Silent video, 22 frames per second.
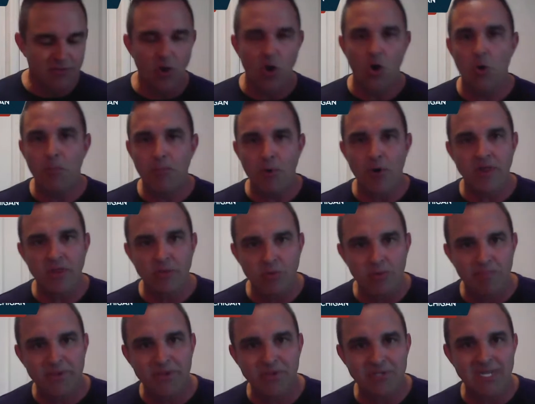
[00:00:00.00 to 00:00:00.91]
The whole point of
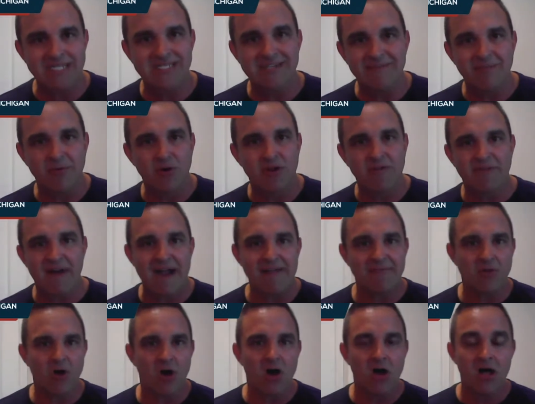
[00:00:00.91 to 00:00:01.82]
the repeal
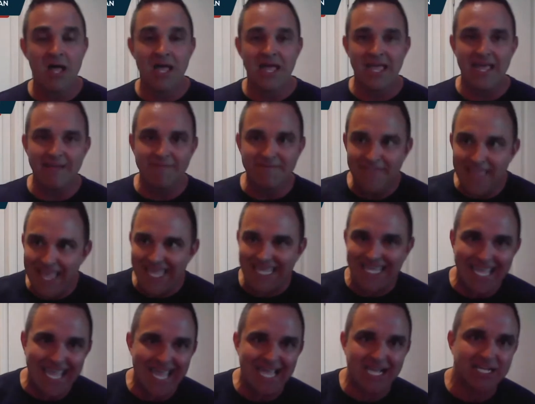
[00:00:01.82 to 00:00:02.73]
1945 law, if
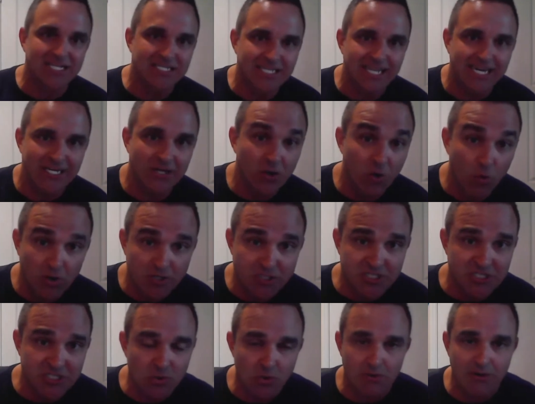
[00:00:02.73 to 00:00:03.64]
they can't continue
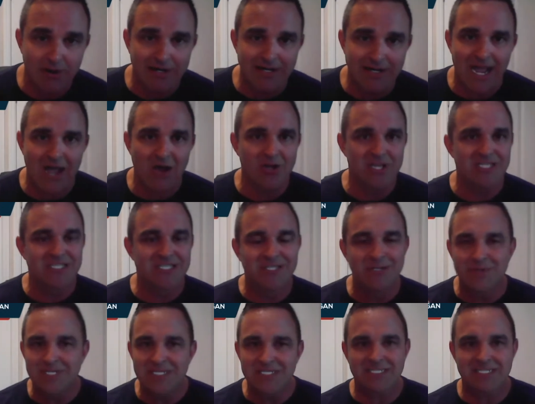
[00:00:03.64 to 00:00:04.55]
what she's doing right now, is
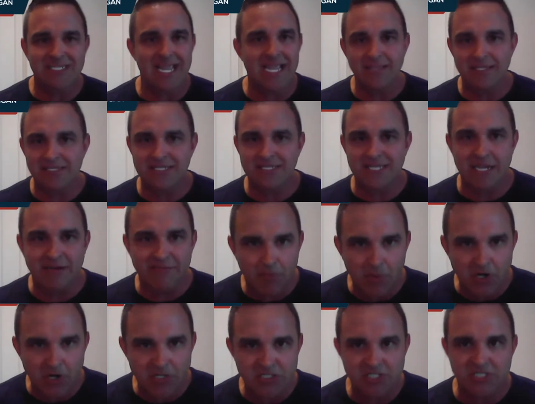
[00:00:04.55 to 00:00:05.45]
to extend the state of
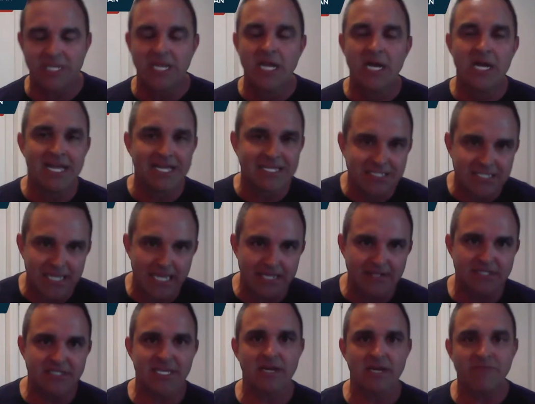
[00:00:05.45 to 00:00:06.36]
emergency,
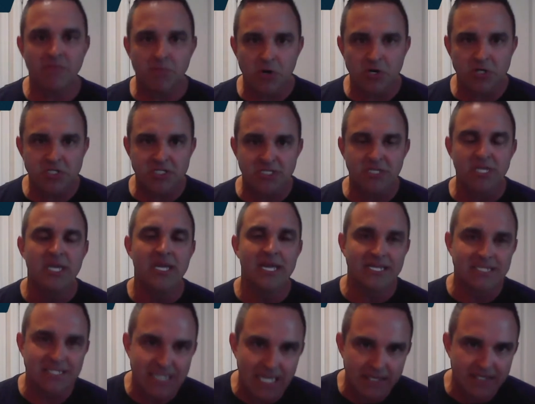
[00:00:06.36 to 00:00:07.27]
extend the state of emergency,
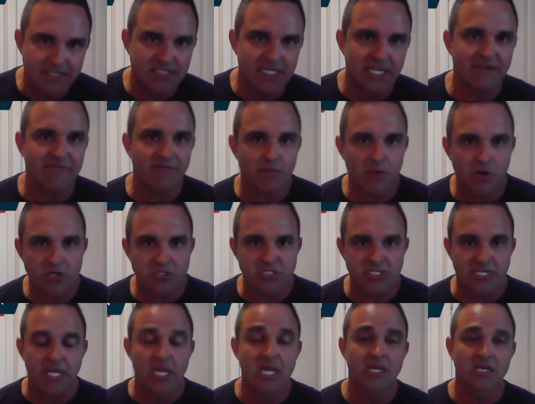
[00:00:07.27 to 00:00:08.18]
extend the state of
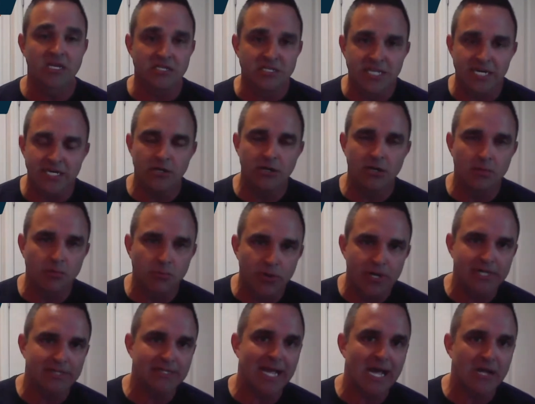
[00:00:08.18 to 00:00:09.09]
emergency, continue to
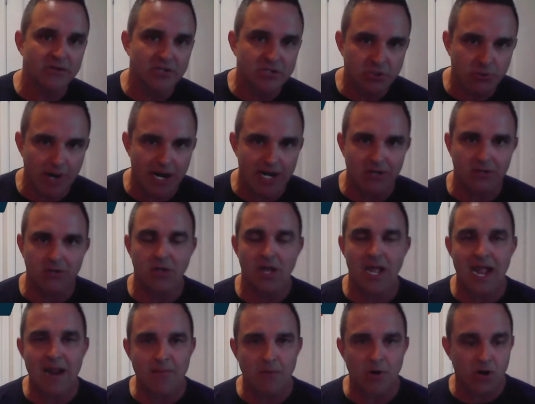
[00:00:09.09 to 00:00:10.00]
bring down the tyrannical
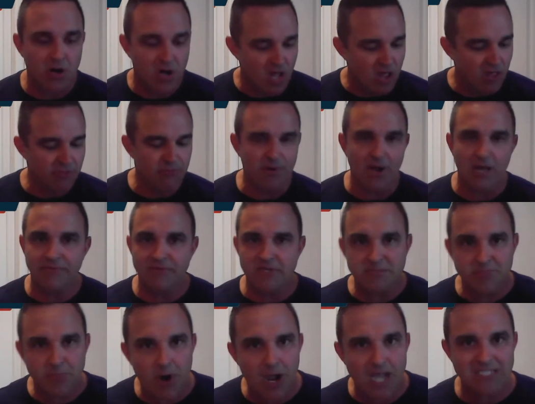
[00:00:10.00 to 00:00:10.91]
hammer throughout
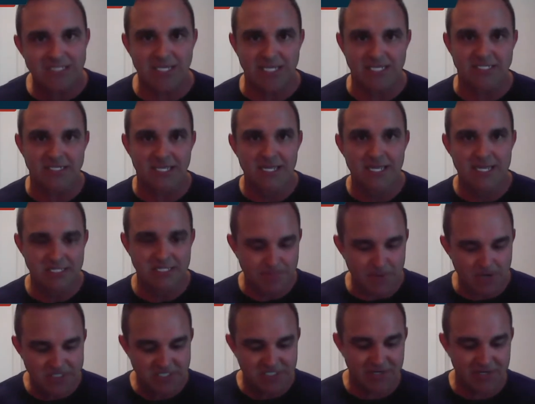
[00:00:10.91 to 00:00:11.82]
this process,
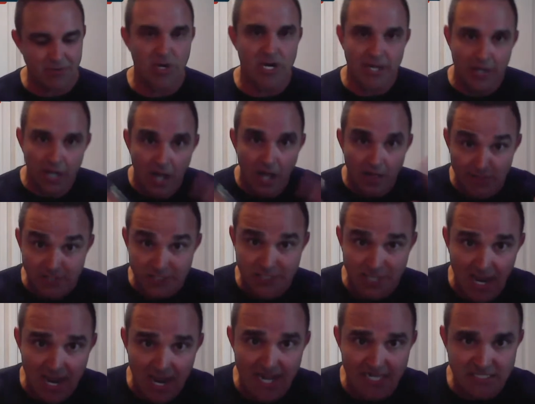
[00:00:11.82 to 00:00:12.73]
especially when the
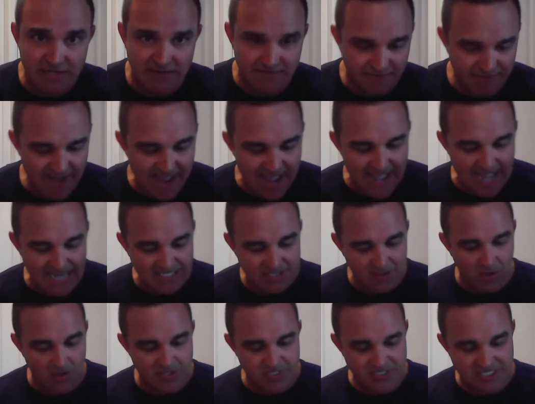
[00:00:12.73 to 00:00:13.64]
science and
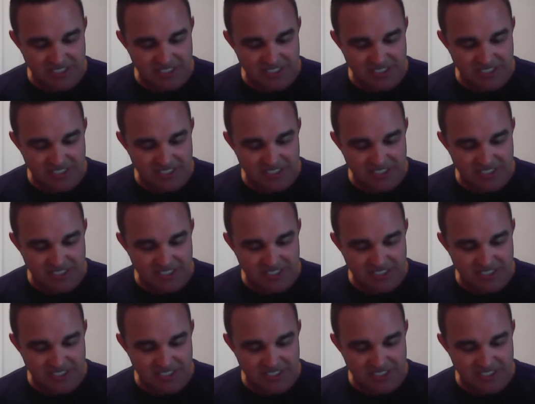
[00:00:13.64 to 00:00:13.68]
fact,